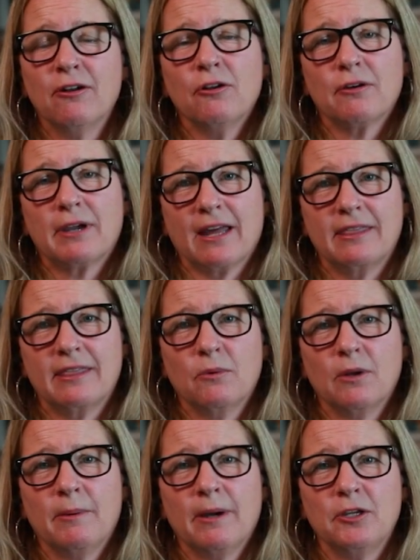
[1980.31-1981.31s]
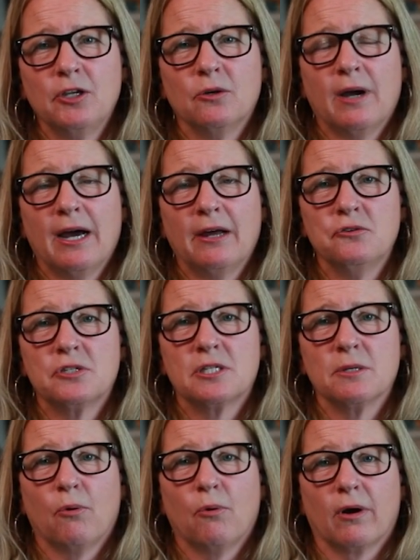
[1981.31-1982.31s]
don't know, Kathy. What about you? How do you
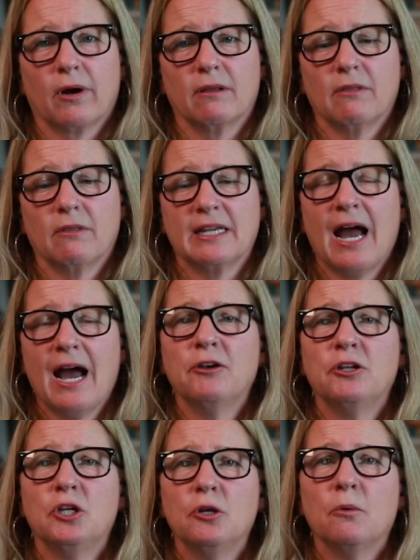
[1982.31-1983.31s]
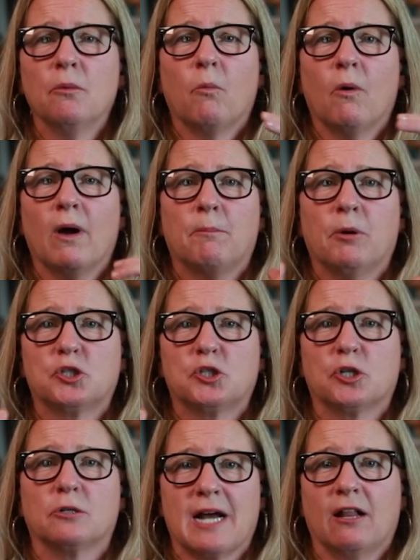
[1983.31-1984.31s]
support? Like, how do you want to
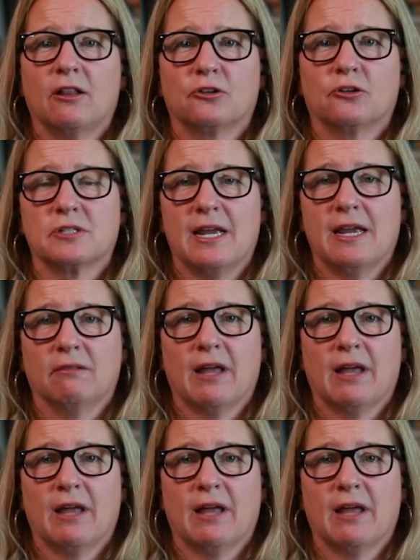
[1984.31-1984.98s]
put your dollars and